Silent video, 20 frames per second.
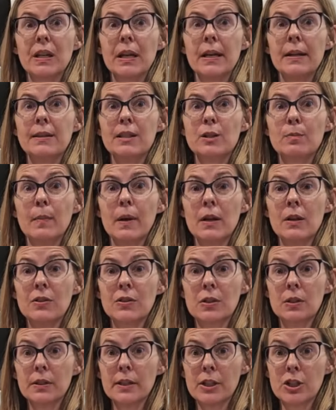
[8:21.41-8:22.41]
It
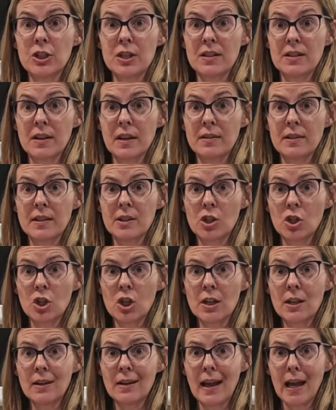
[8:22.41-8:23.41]
smells delicious because it's
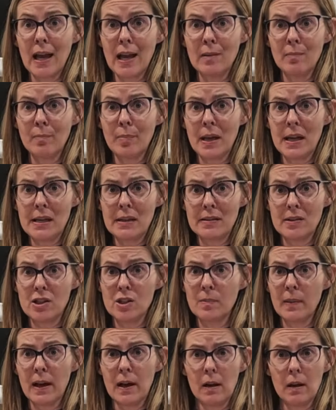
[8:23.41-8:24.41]
chicken and bacon
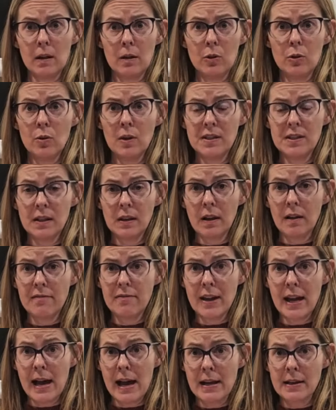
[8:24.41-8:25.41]
smell. Who doesn't love
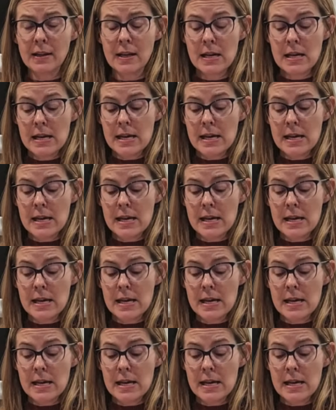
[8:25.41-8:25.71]
that?